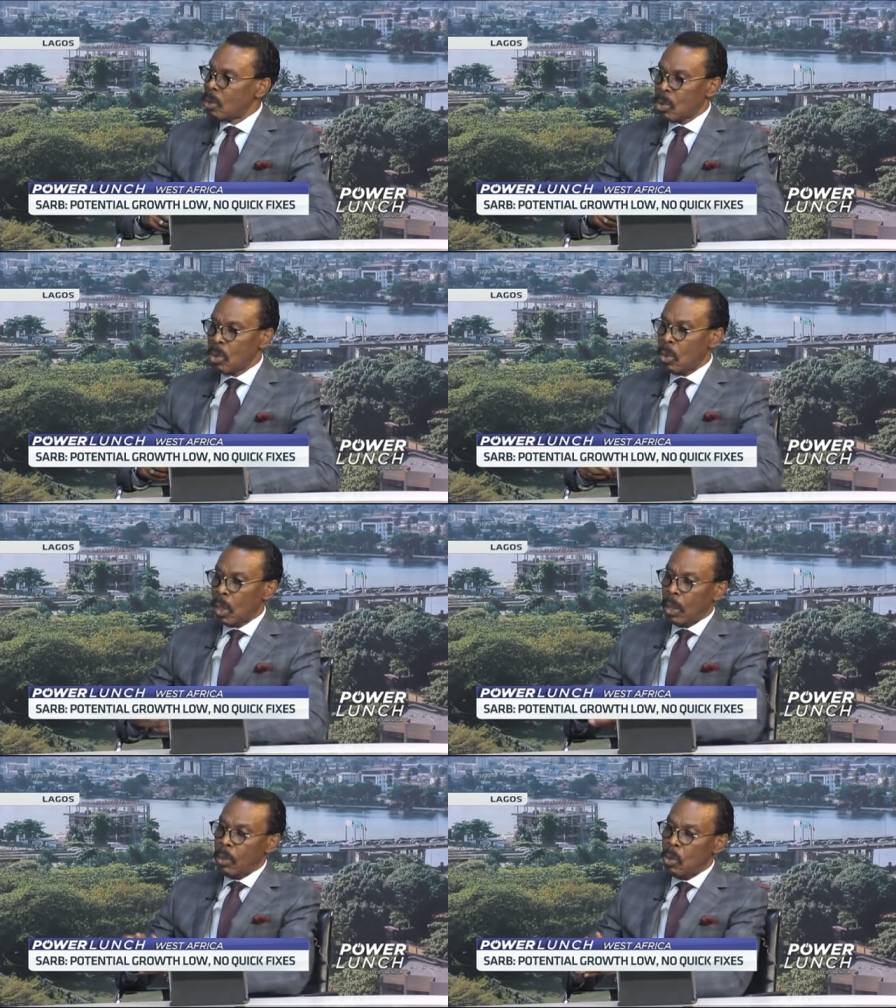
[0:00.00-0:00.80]

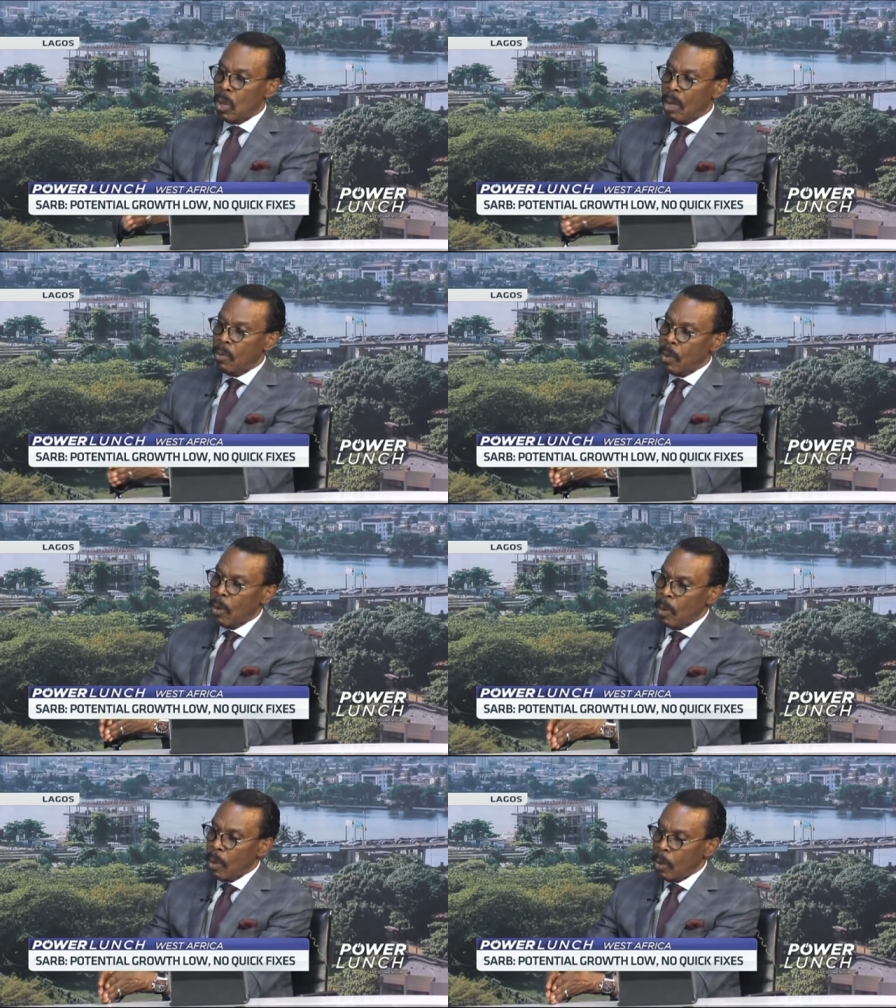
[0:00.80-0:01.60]
So you have
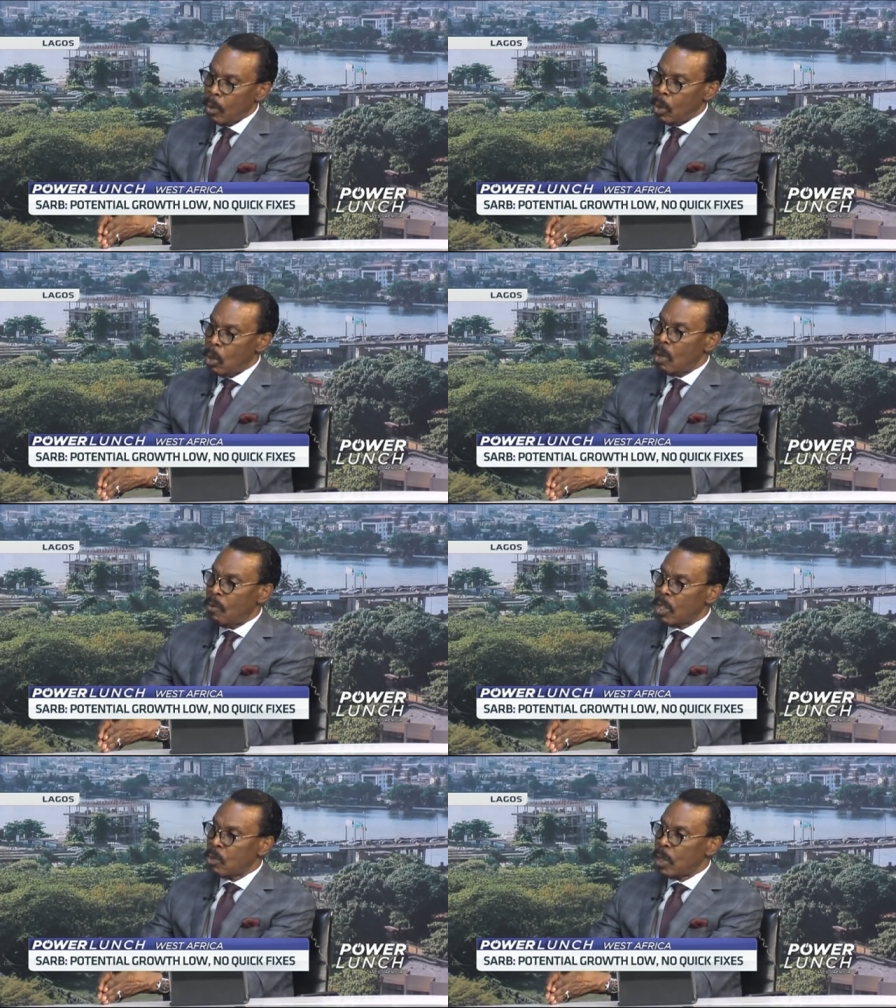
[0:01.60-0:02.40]
low
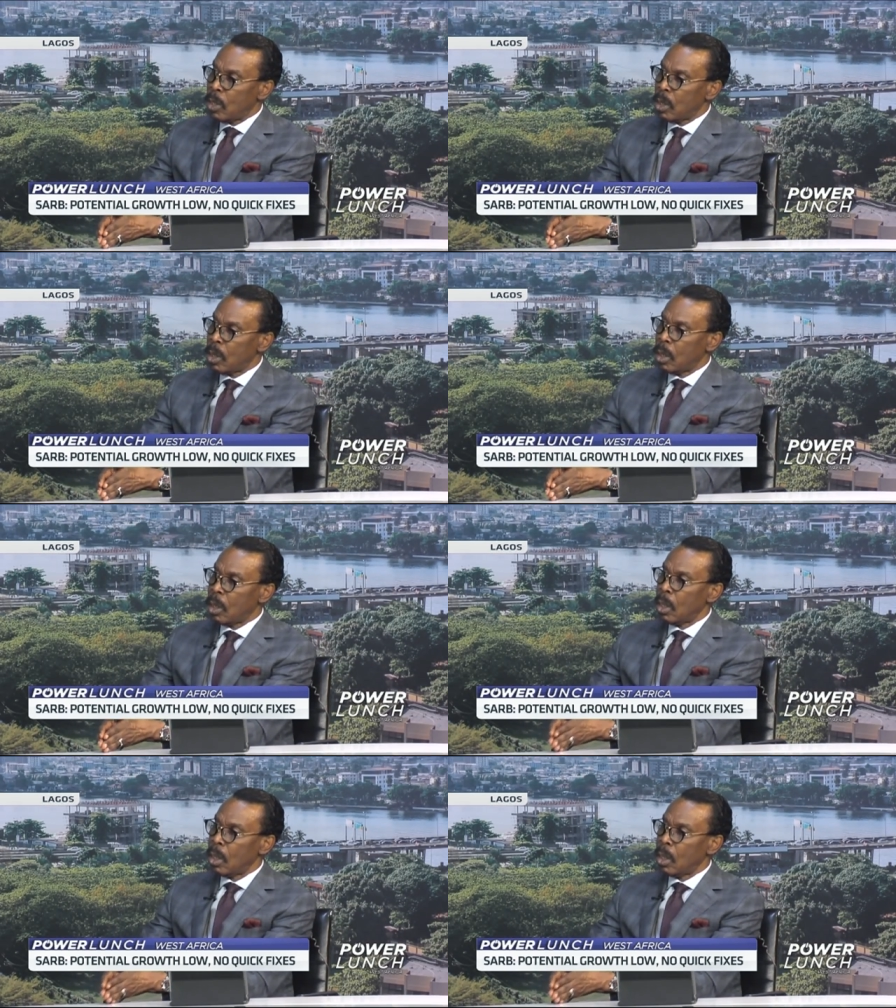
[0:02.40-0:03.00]
investment,